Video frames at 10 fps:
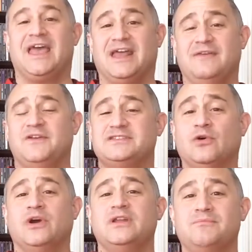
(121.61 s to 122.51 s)
And if he's
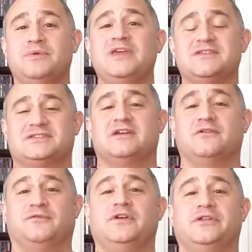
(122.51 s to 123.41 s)
going to be the
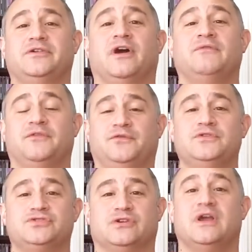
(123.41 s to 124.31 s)
center fielder of the
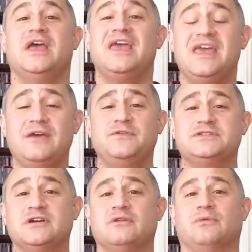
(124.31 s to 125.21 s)
future, if
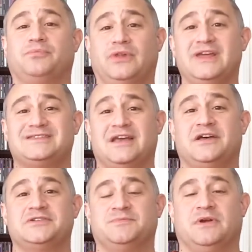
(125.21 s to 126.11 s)
he's going to replace
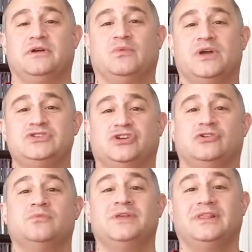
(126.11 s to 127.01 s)
Ellsbury when
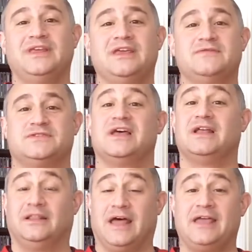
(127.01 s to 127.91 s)
Jacoby leaves,
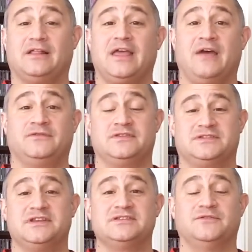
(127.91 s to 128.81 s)
likely after the
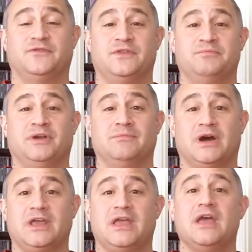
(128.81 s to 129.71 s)
season for the big
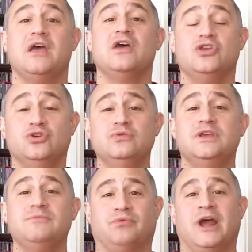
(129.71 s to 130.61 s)
money, you
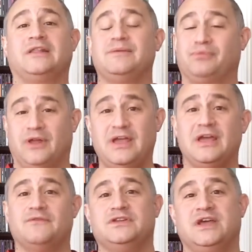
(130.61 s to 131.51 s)
need Bradley
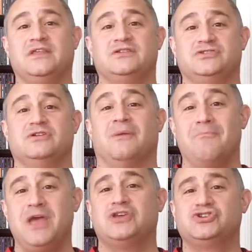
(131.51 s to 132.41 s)
playing every day this year to
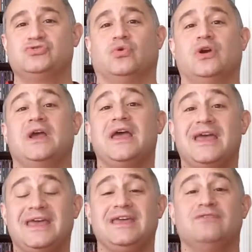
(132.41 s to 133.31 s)
make sure
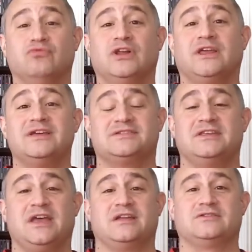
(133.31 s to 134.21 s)
he really is
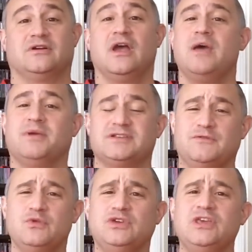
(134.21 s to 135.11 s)
the answer. Because
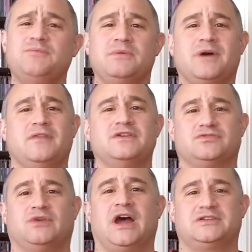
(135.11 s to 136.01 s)
if you keep him on
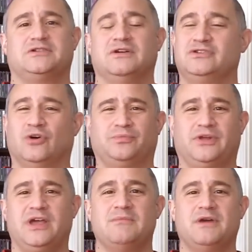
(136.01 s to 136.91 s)
this roster and don't
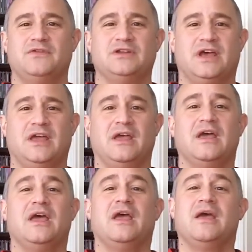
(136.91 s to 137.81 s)
play him every day,
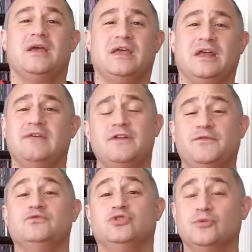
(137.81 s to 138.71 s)
and even
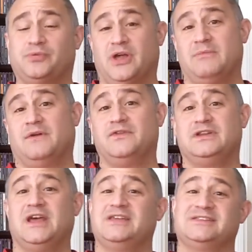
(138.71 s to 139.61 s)
if you do play him every
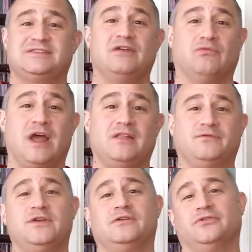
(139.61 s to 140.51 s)
day in, say,
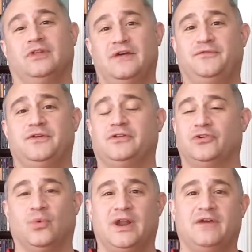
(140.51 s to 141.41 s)
right field or left field
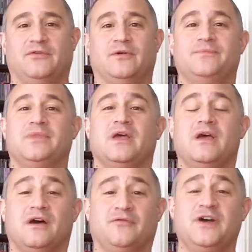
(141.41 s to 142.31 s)
or whatever,
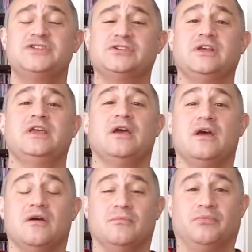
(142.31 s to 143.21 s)
eventually
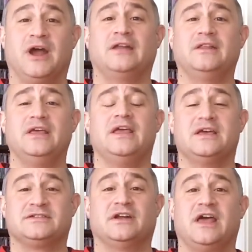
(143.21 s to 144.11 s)

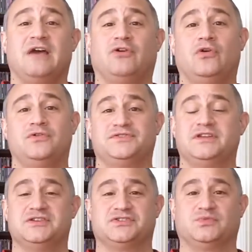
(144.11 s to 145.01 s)
Bradley is going to have holes
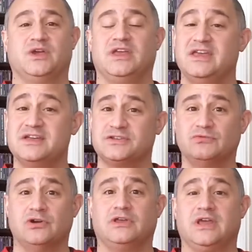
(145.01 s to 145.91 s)
in his swing. He is a
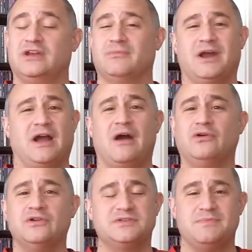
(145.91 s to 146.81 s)
rookie, and no matter how
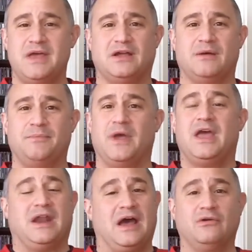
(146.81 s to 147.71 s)
good his makeup
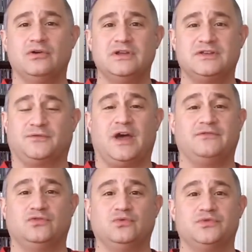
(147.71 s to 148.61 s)
and how good his
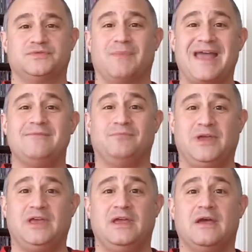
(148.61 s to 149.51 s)
five tools might
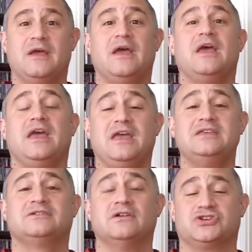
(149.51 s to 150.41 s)
be,
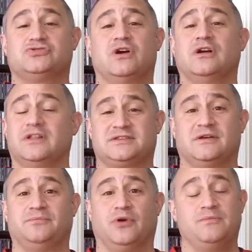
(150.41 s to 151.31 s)
he's going to struggle at
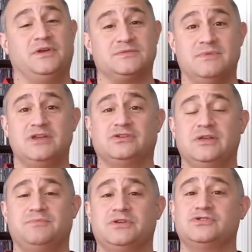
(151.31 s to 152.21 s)
some point because major
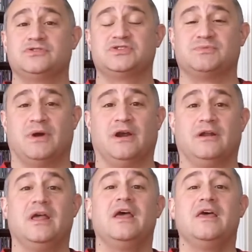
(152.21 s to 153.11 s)
league pitchers are smart.